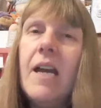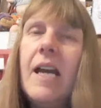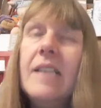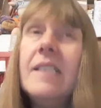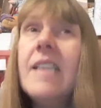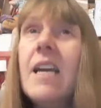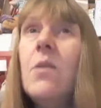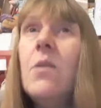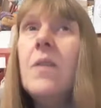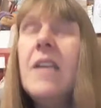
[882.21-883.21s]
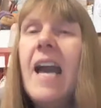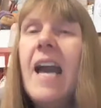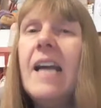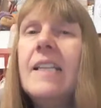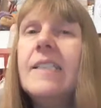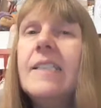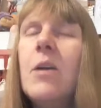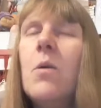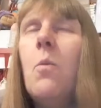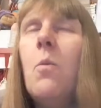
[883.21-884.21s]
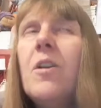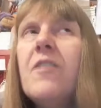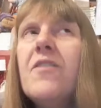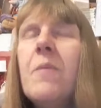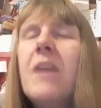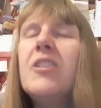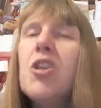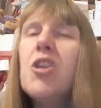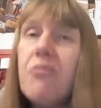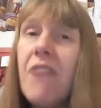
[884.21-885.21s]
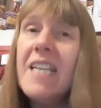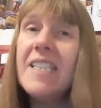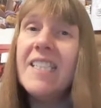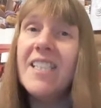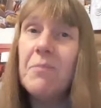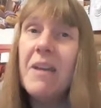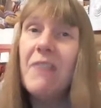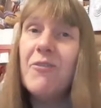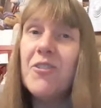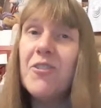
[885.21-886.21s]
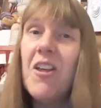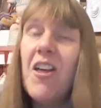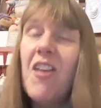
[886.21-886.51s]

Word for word: And so, yeah, and so one of the most craziest myths